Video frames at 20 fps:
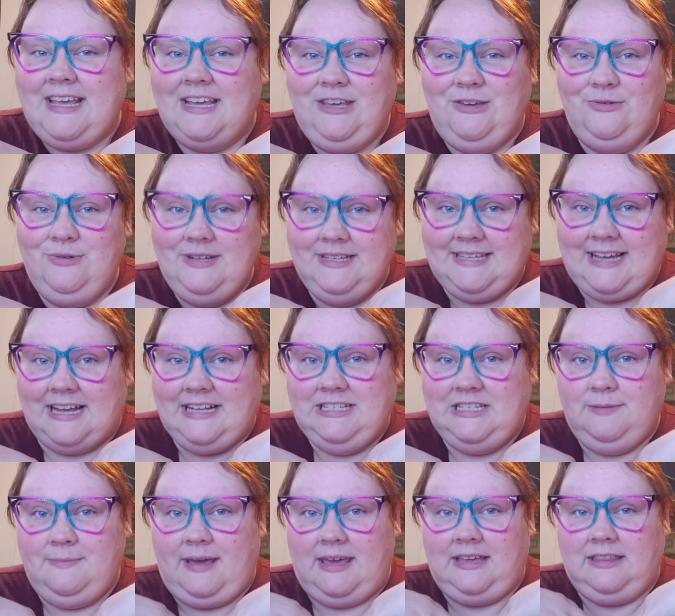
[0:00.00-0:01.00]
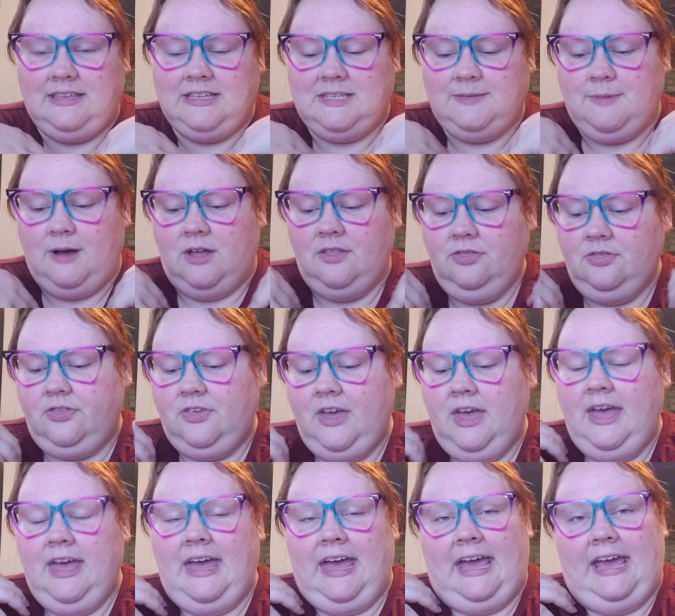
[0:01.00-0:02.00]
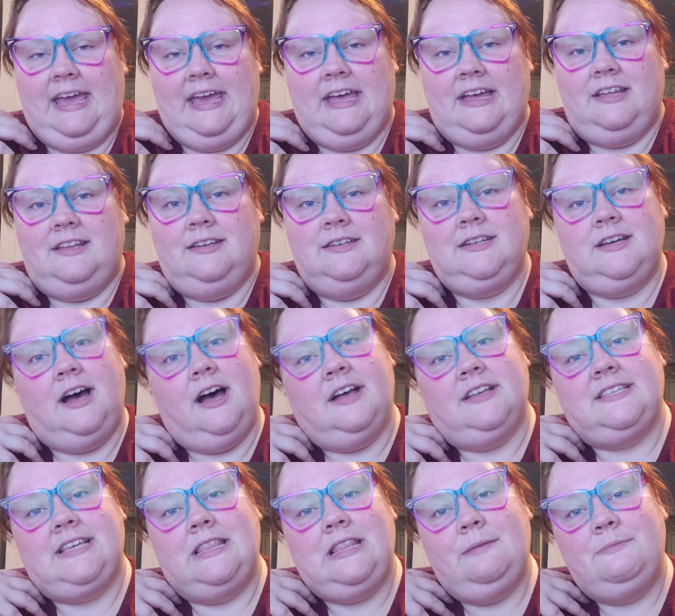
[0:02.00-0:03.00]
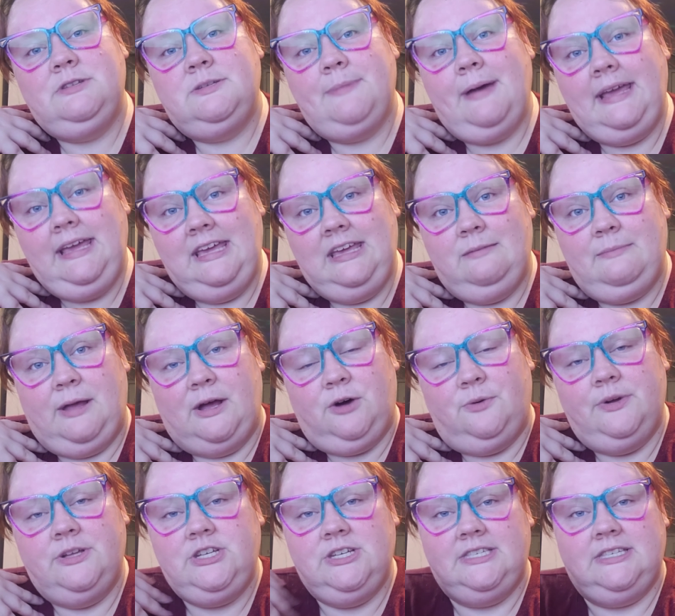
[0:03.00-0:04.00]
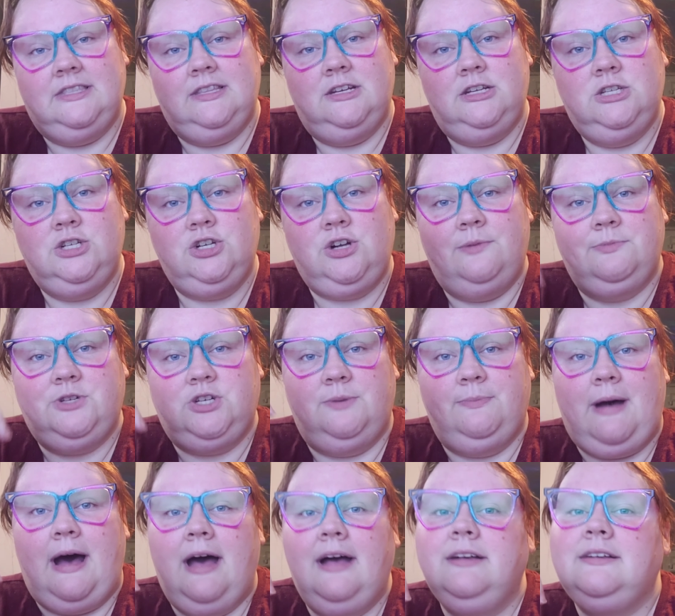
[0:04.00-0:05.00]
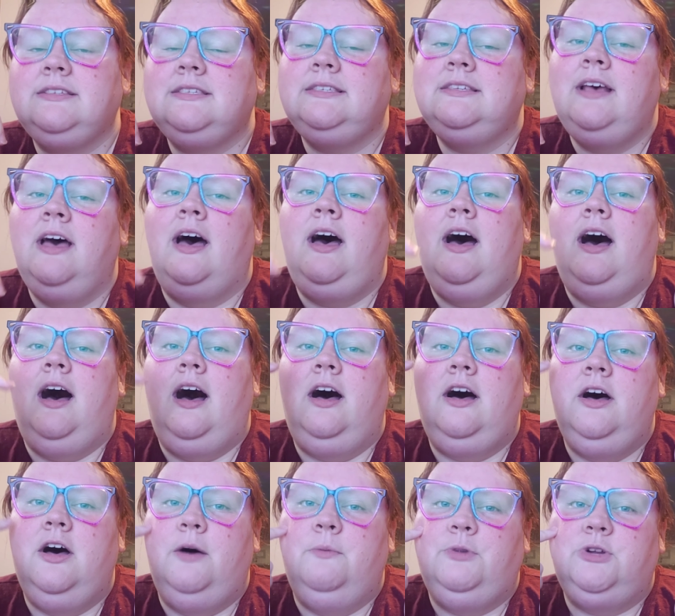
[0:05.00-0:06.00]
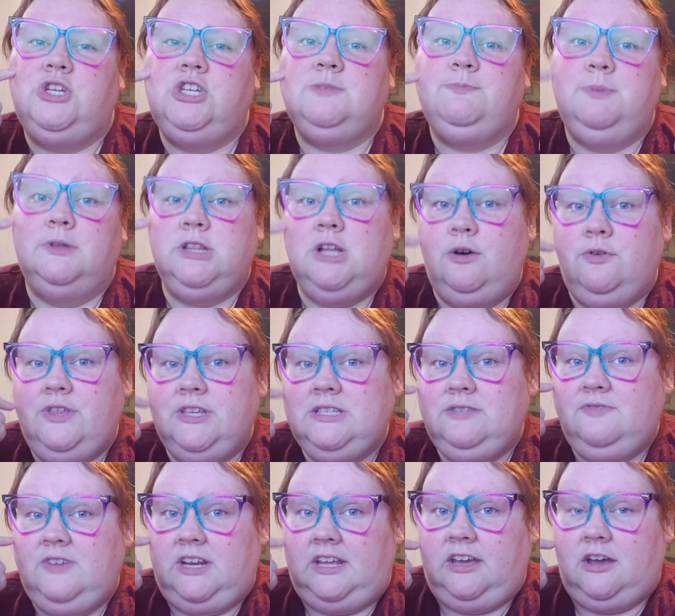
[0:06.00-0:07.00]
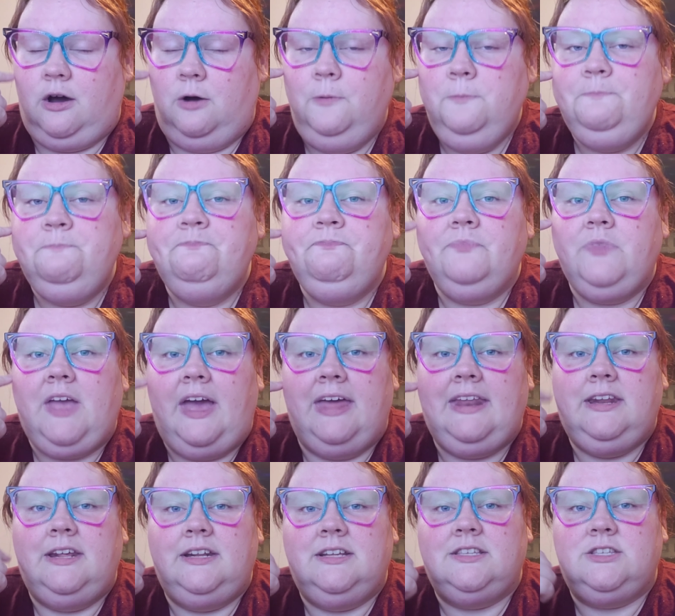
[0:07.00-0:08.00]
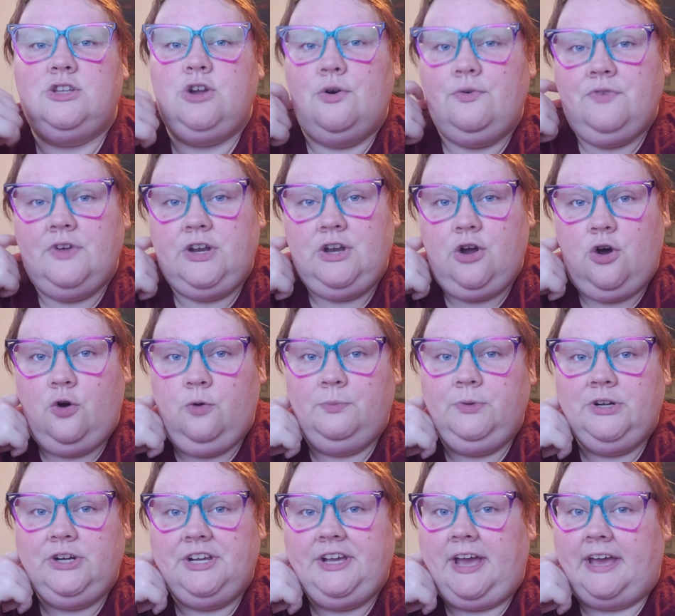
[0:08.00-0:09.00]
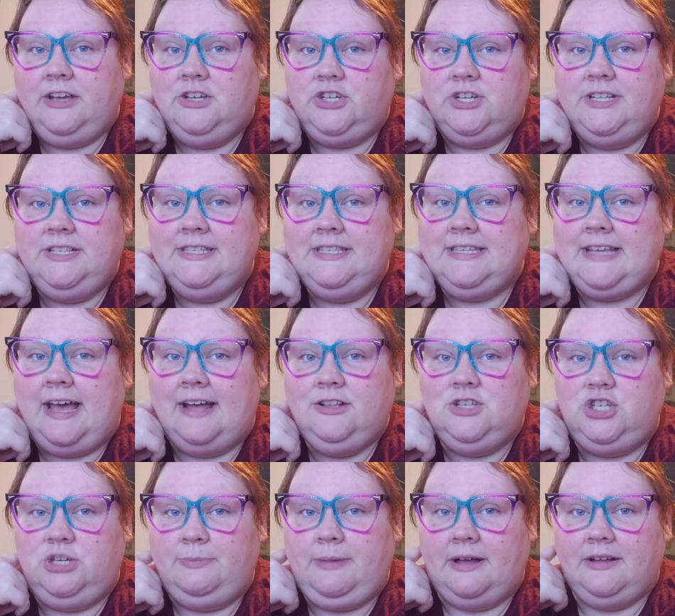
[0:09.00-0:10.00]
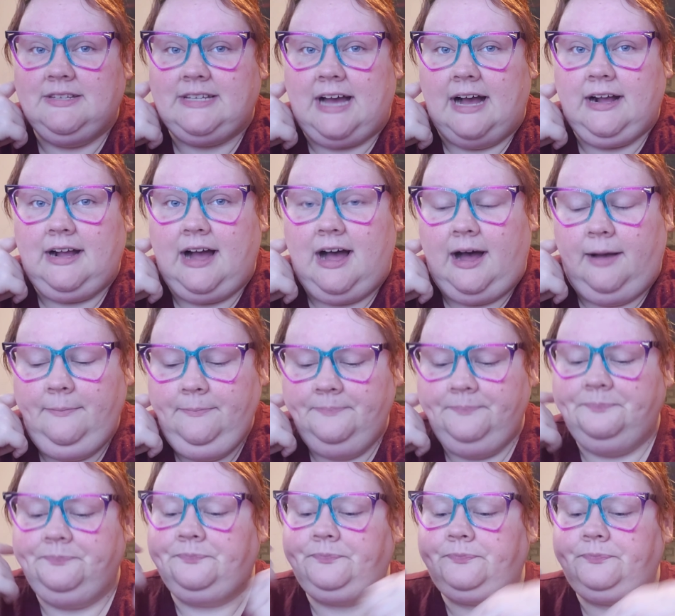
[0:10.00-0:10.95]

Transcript: that you decide to make this month and send them to my email, which is in the description box, which is below this video, and it is novagnomecreations@gmail.com.